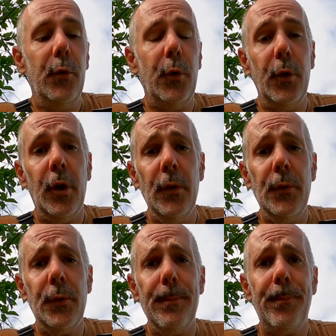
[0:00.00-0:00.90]
So the
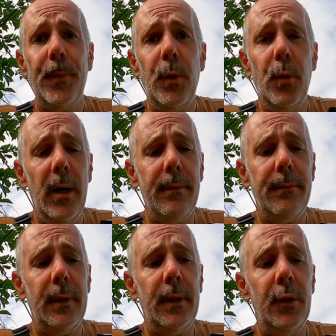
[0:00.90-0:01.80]
cons, you
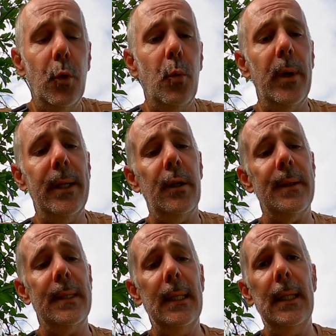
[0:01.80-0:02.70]
have no weather
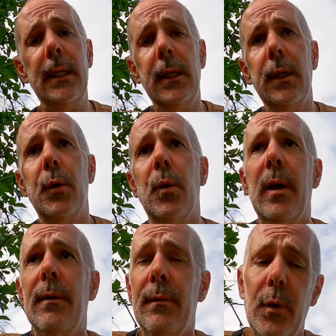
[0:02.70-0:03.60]
sealing, you
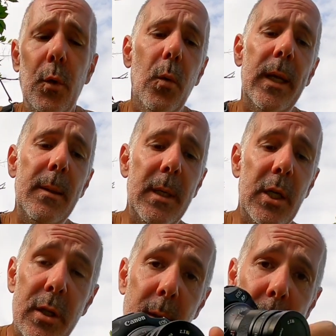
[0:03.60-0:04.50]
have no
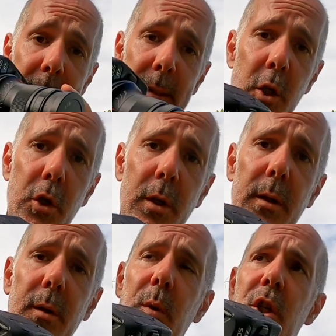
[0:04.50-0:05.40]
image
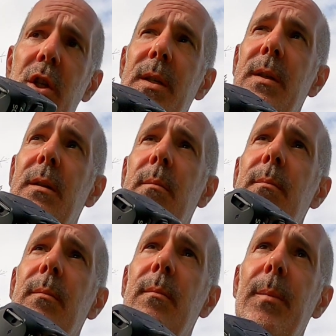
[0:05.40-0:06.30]
stabilization, which is
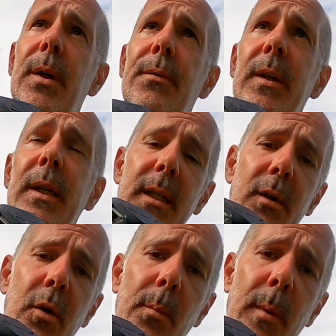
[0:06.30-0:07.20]
perfectly
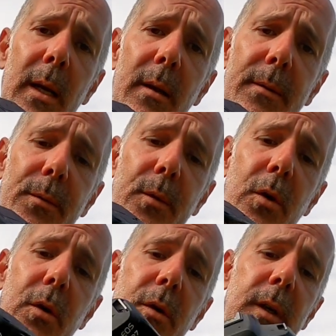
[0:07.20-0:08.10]
normal
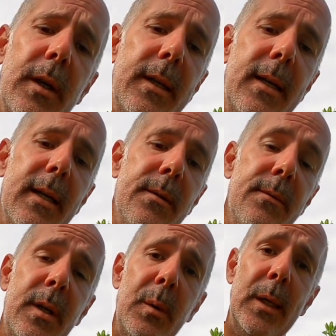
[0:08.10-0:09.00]
for that
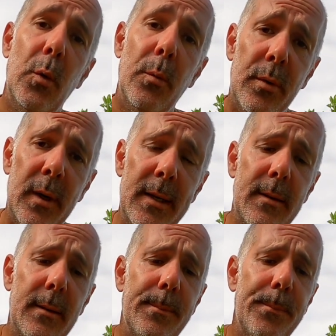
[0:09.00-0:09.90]
very low
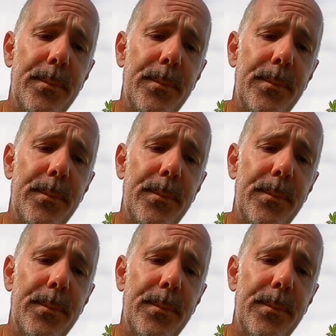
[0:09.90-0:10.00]
price.